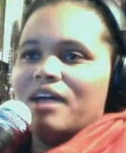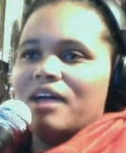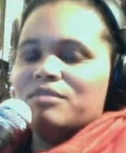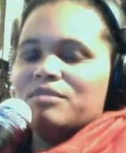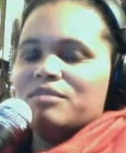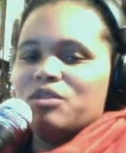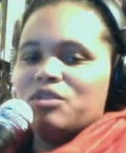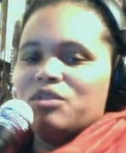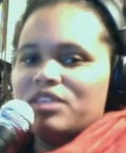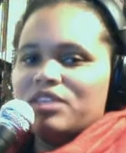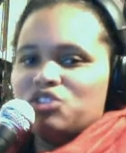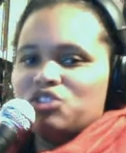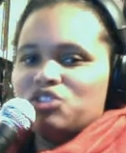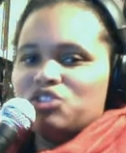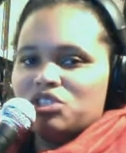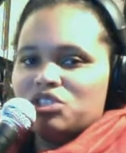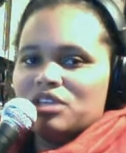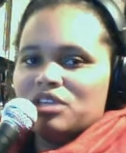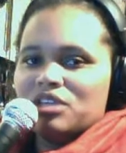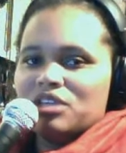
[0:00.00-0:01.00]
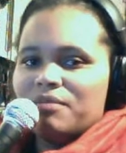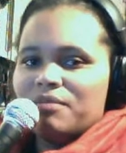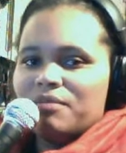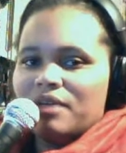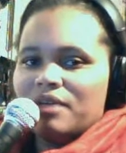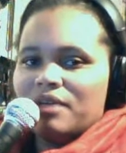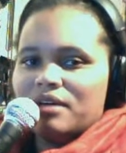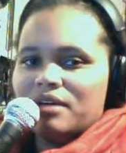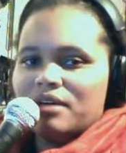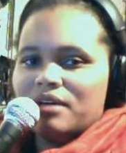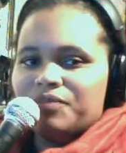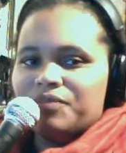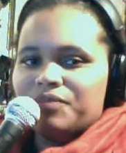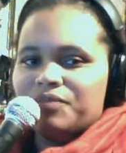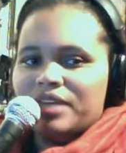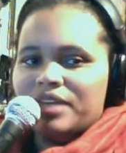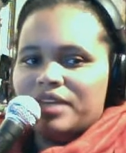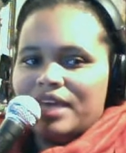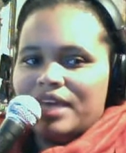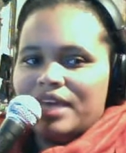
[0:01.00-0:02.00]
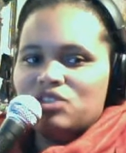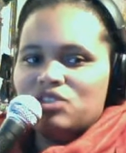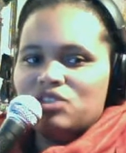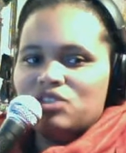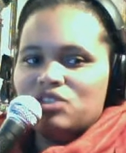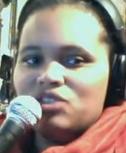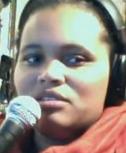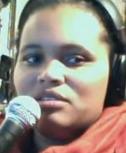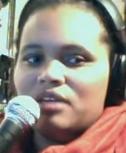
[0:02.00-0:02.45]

So that's just an agent.